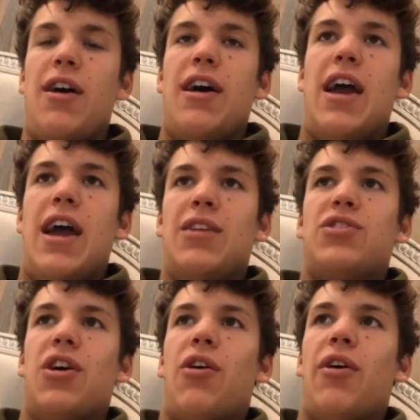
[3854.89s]
Yeah. And
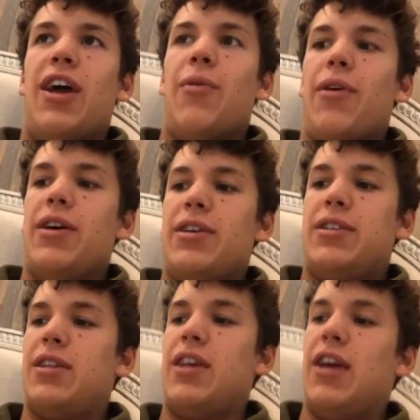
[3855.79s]
so it
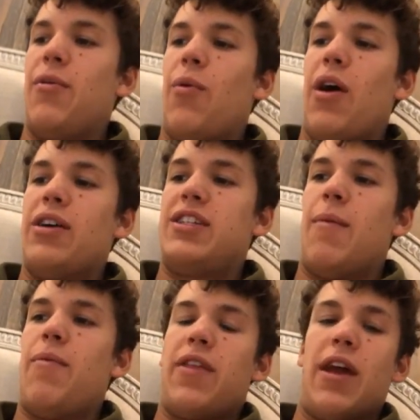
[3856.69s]
was it was
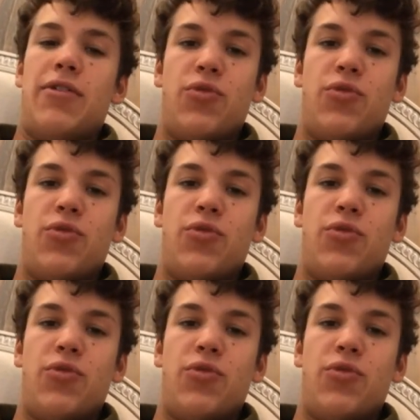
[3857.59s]
something that I was